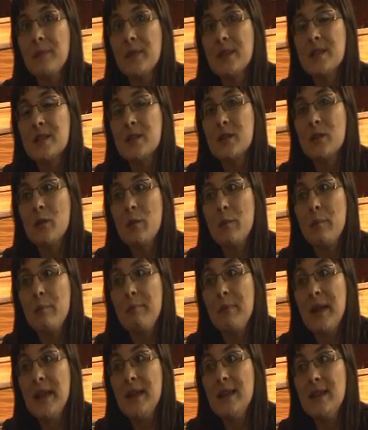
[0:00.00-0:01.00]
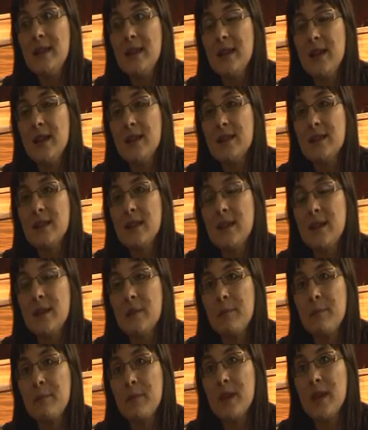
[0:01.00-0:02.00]
So mainly
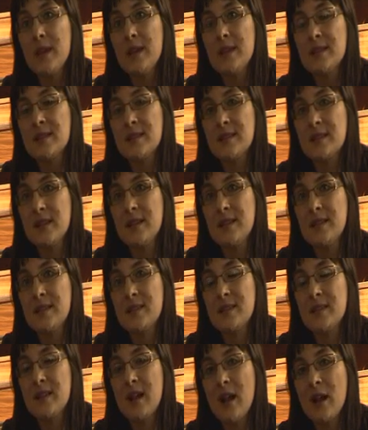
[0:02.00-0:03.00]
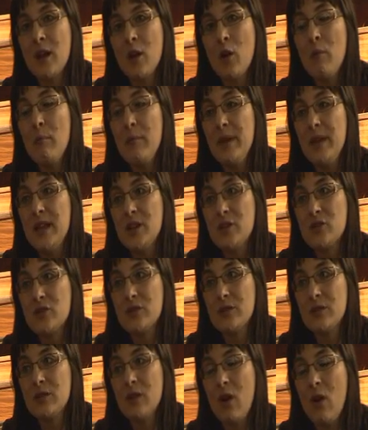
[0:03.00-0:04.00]
it's a
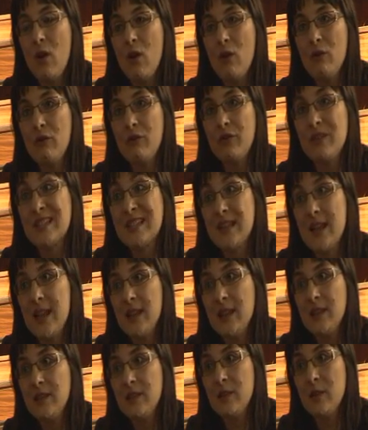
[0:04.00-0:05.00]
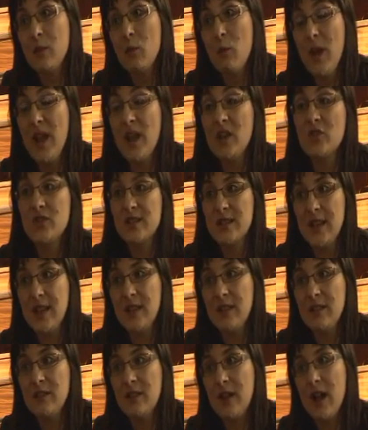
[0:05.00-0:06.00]
combination of slate, Welsh
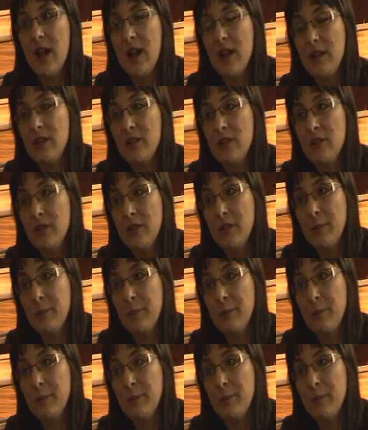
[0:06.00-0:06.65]
slate, and